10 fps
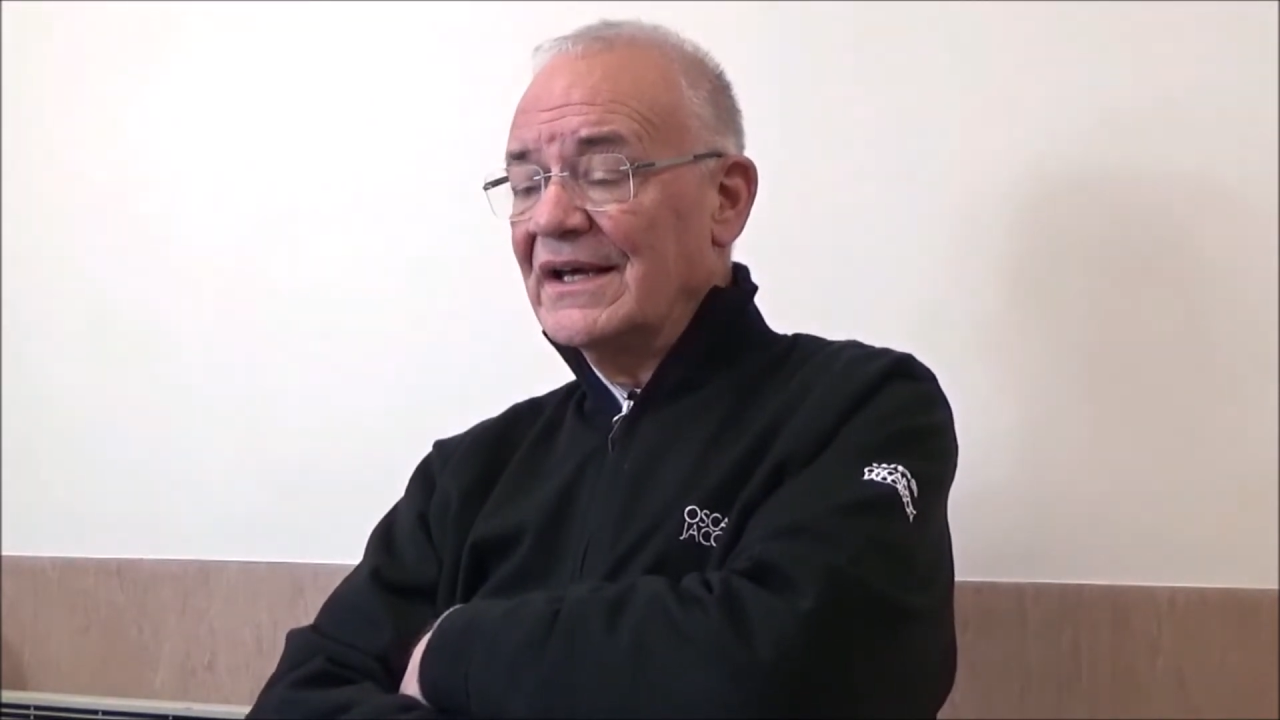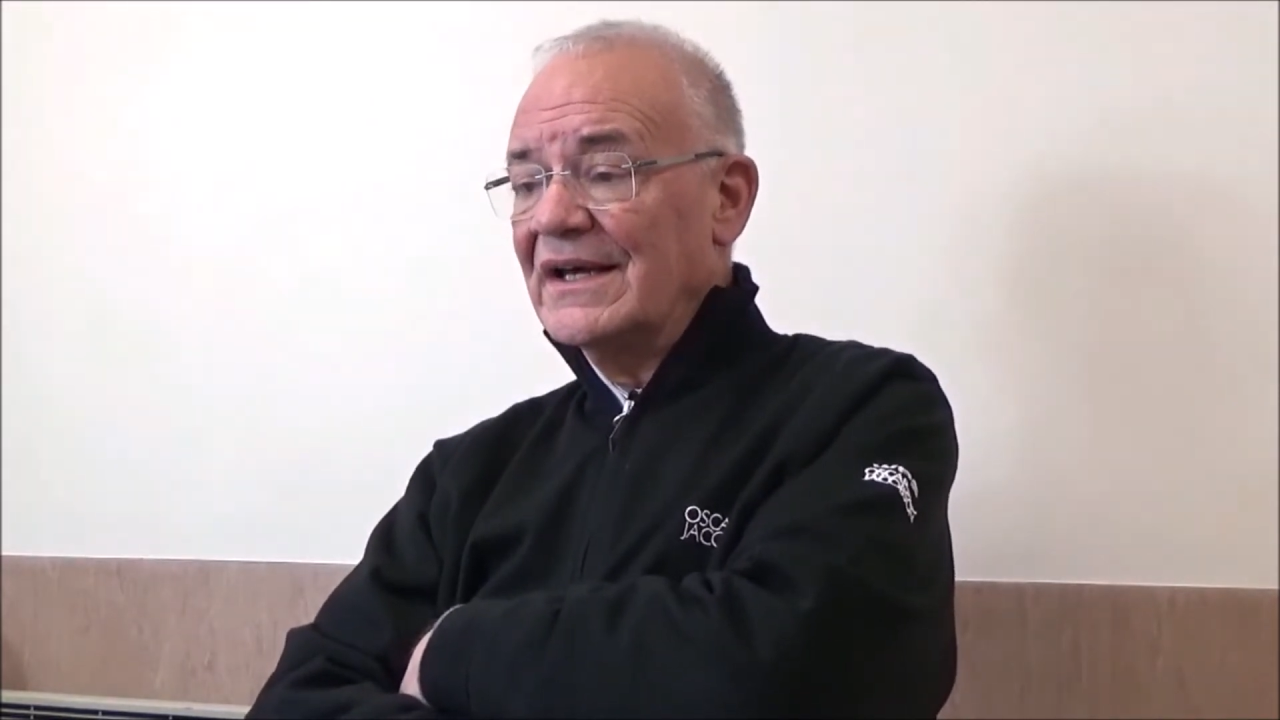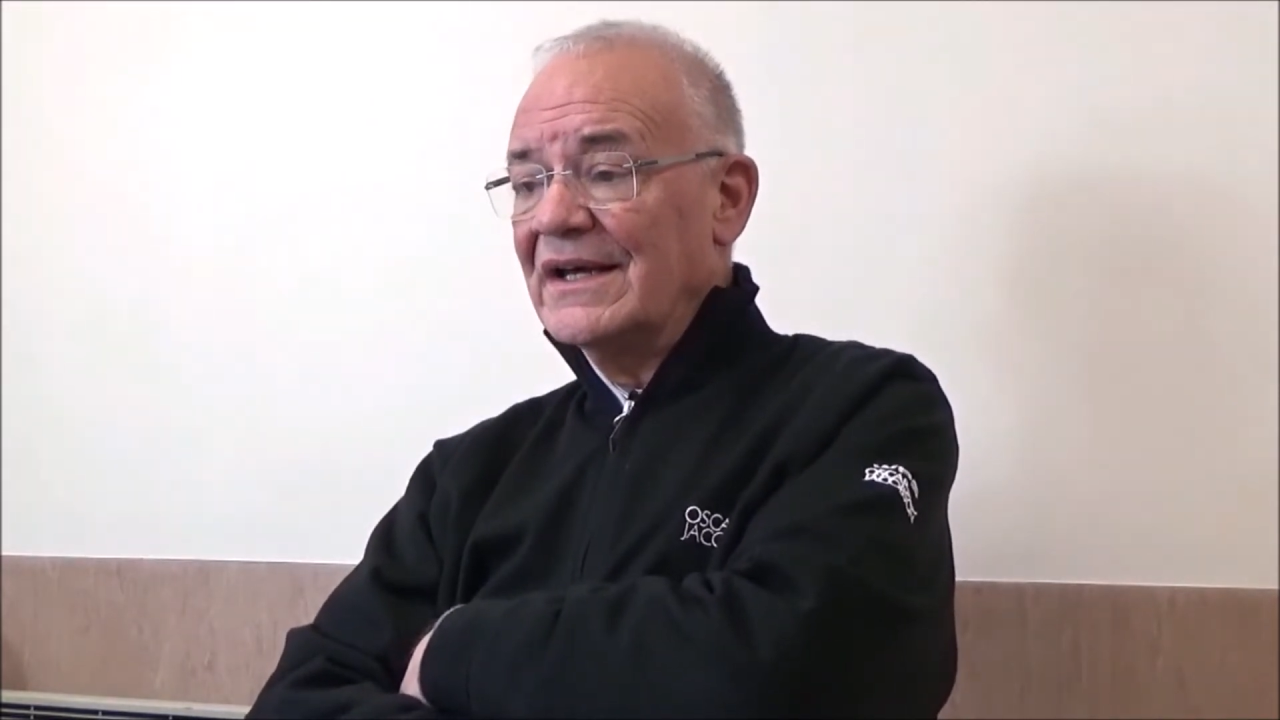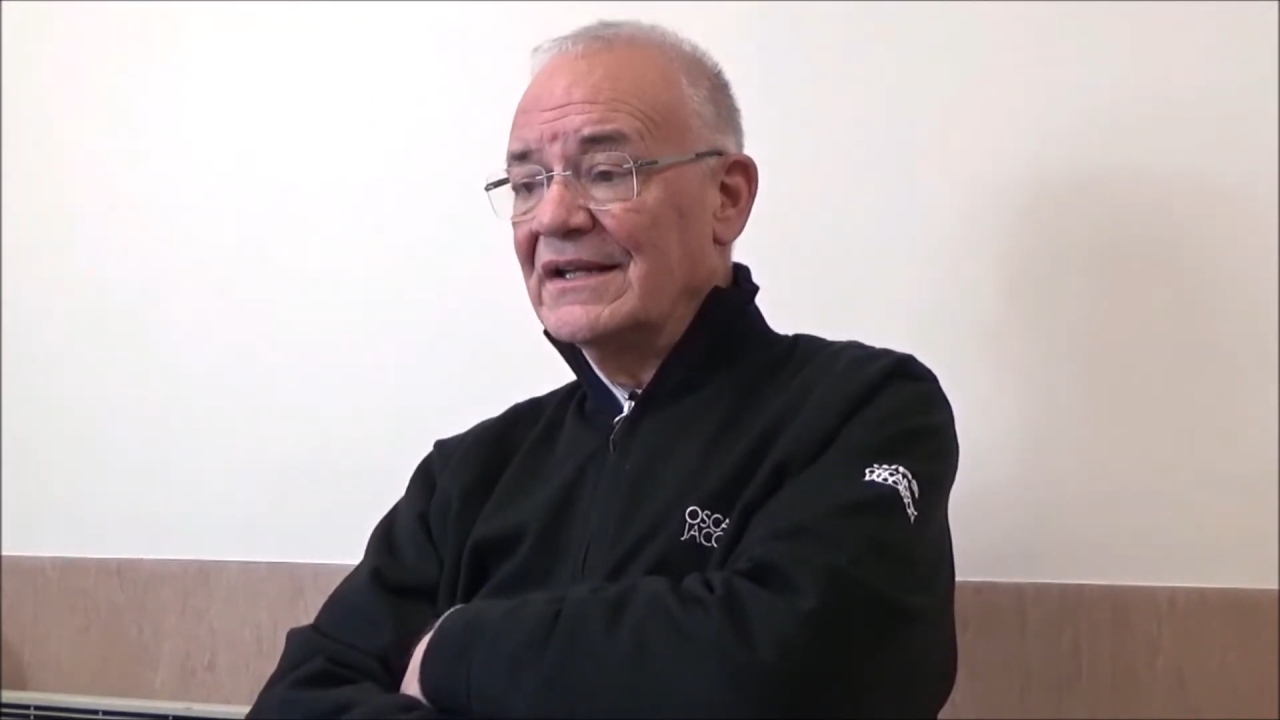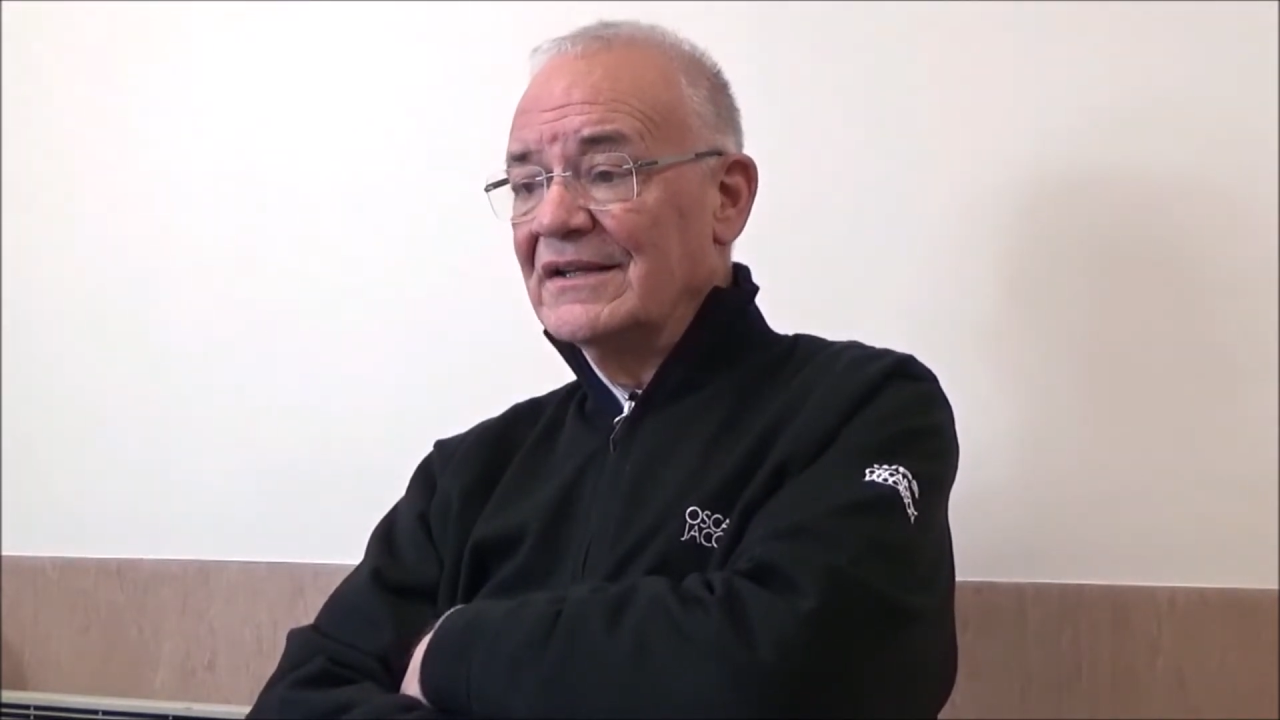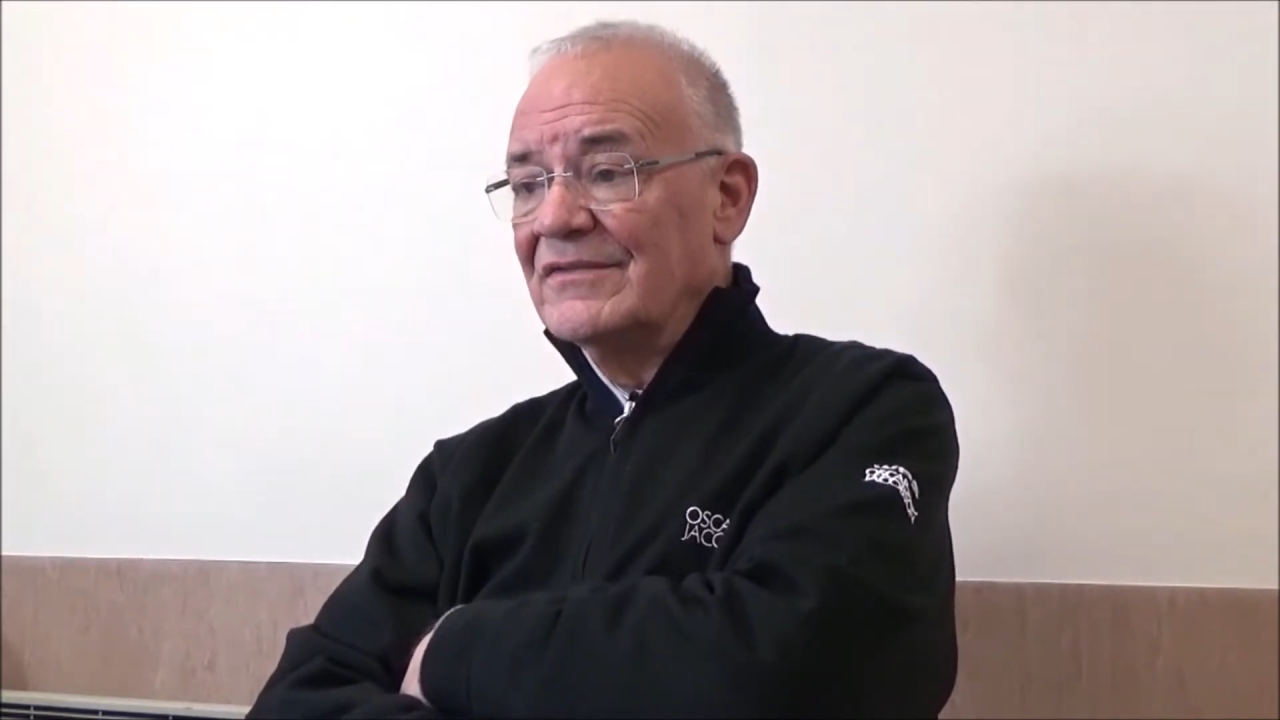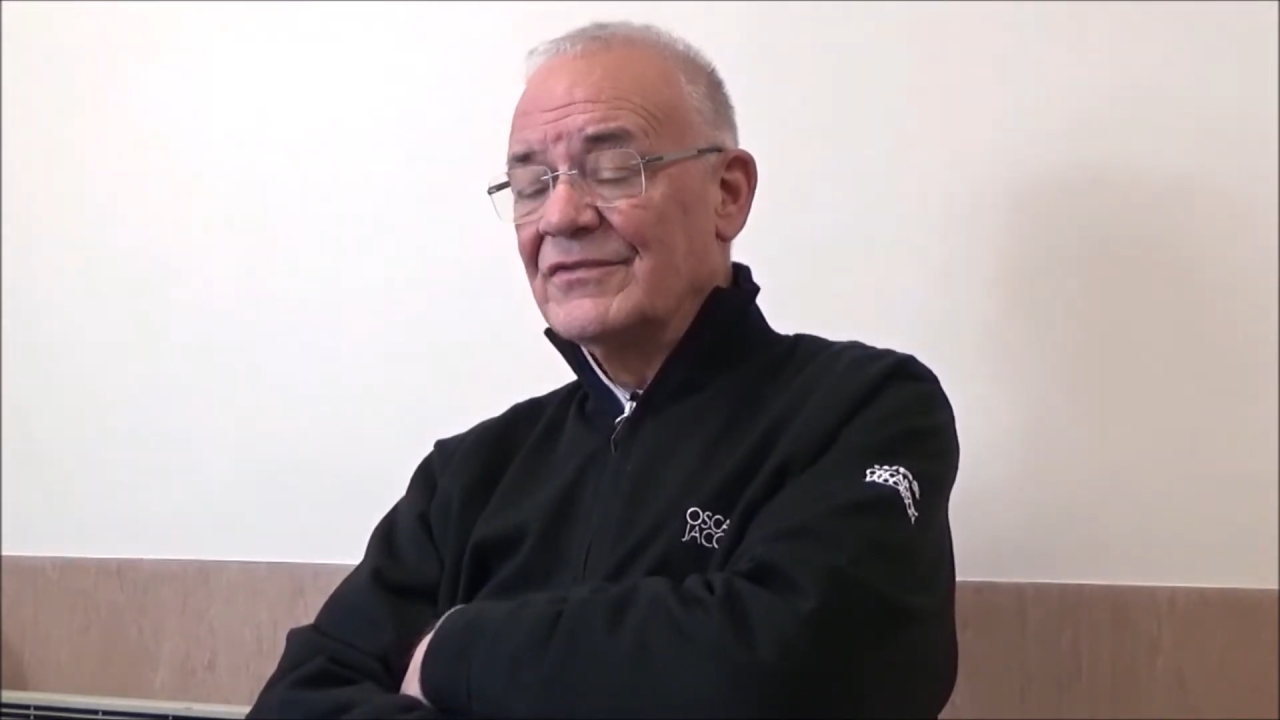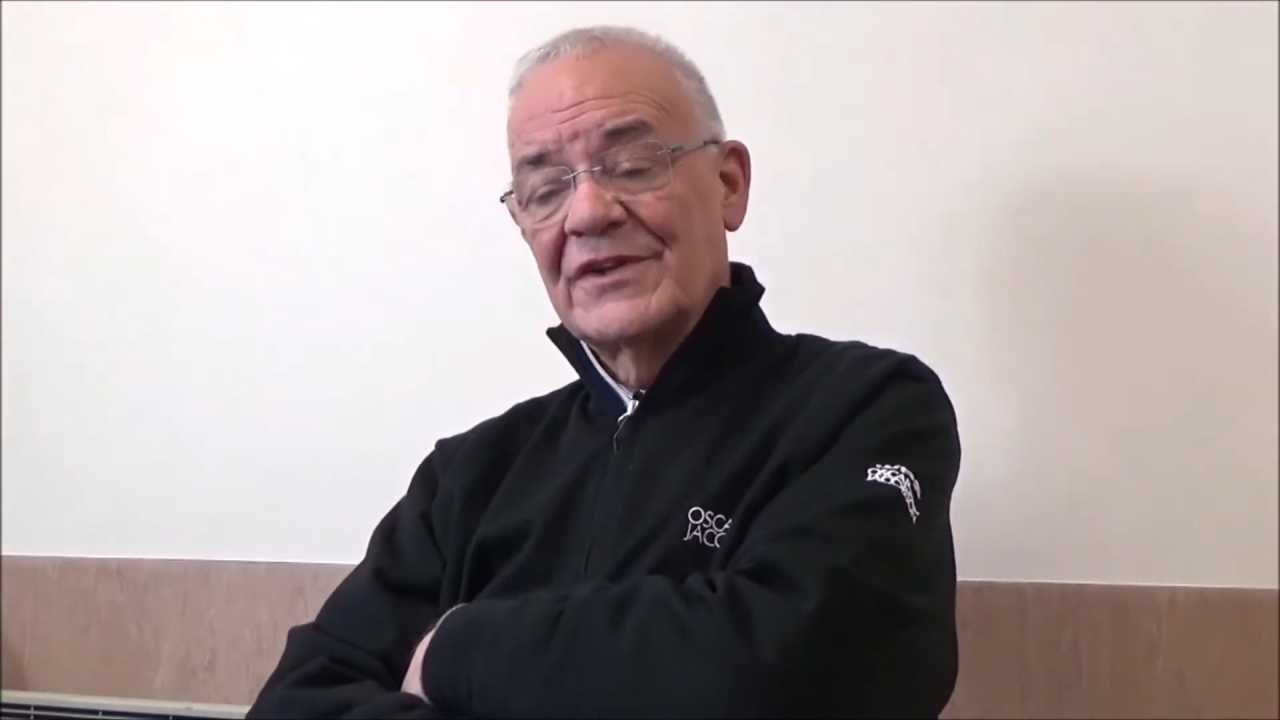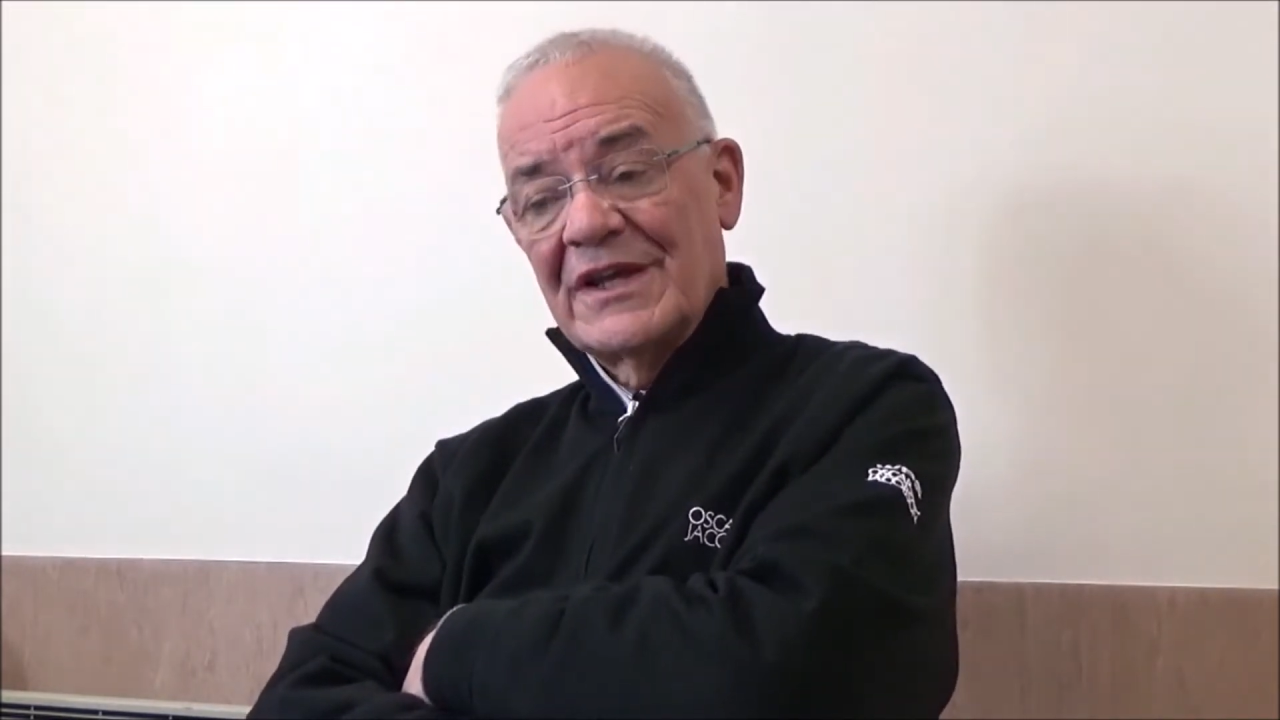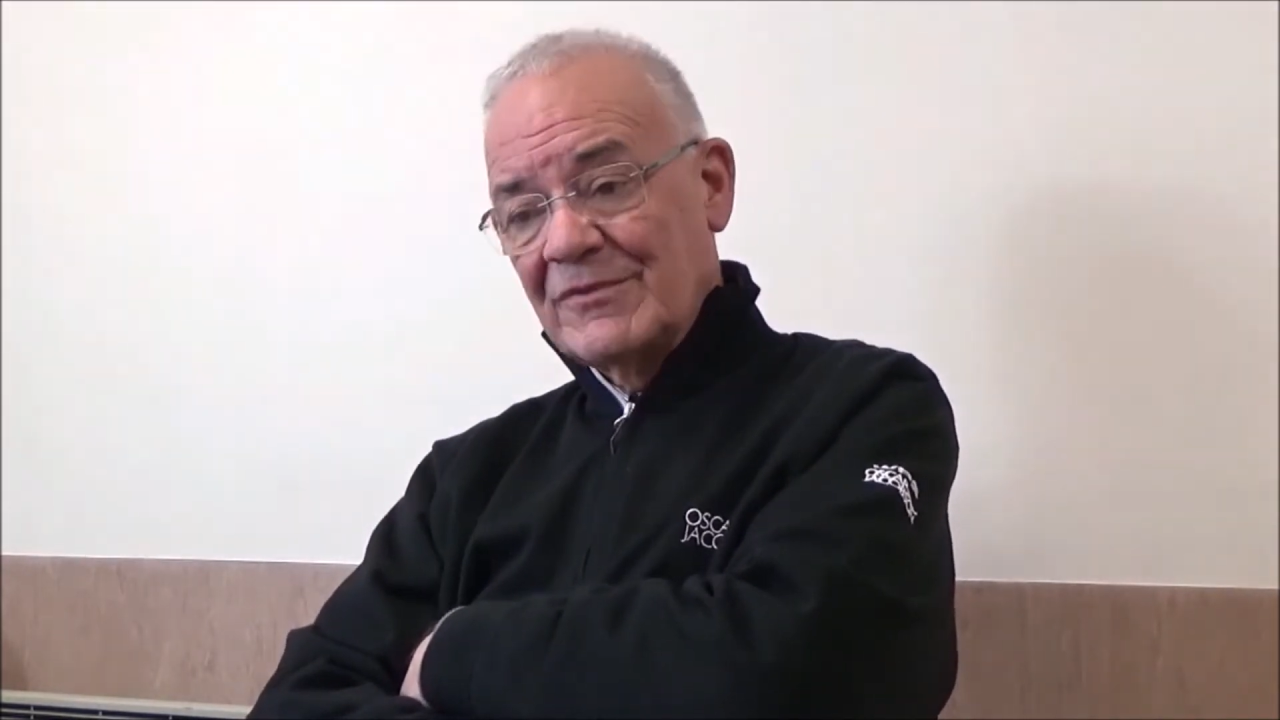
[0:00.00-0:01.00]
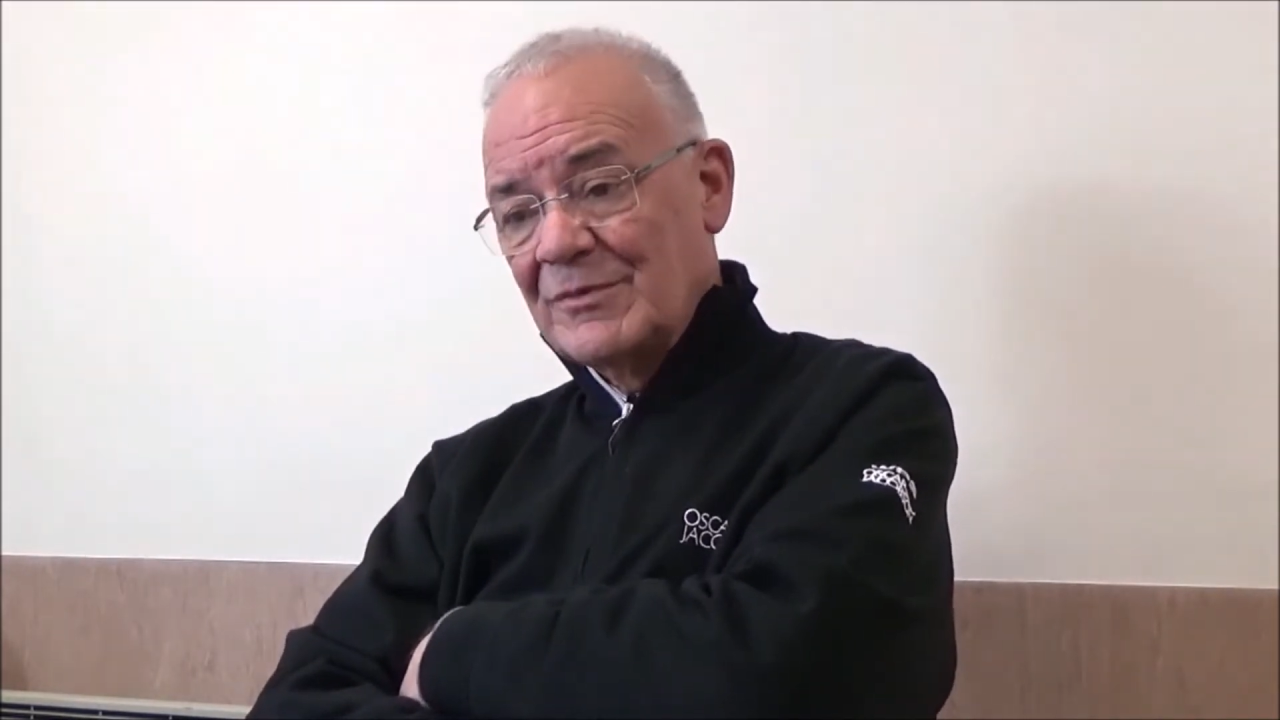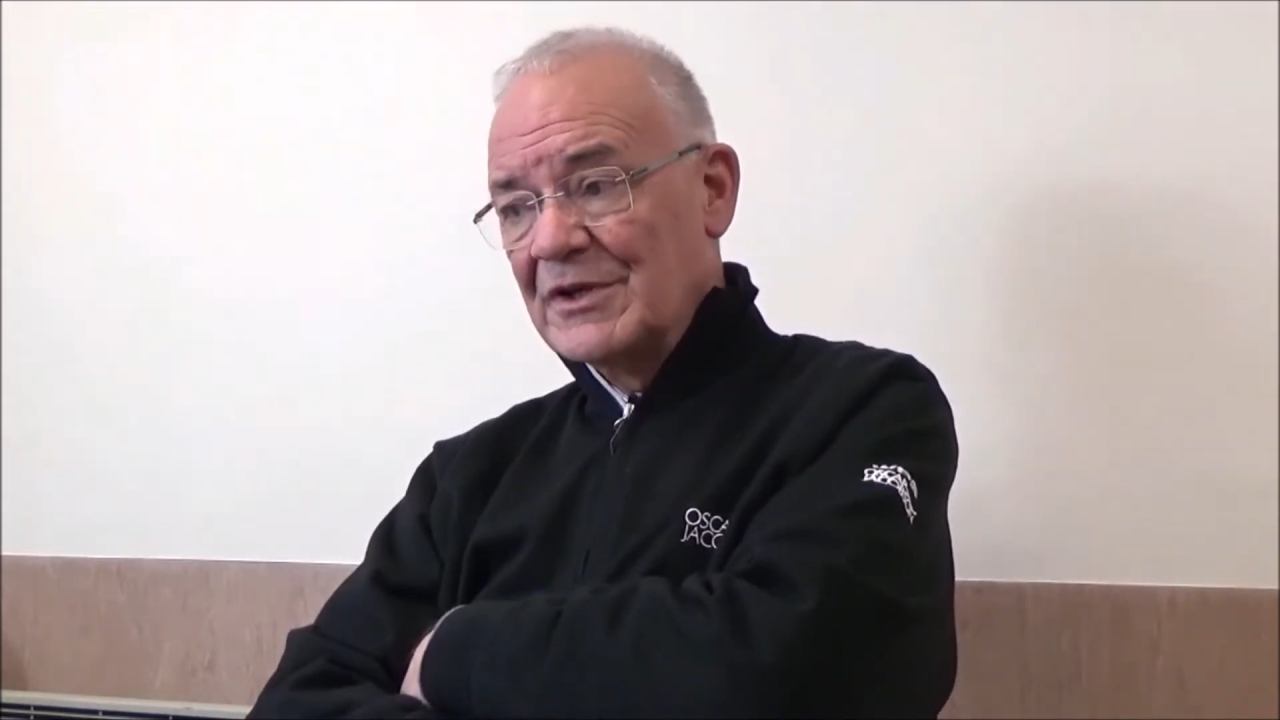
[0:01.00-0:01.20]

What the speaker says: and for them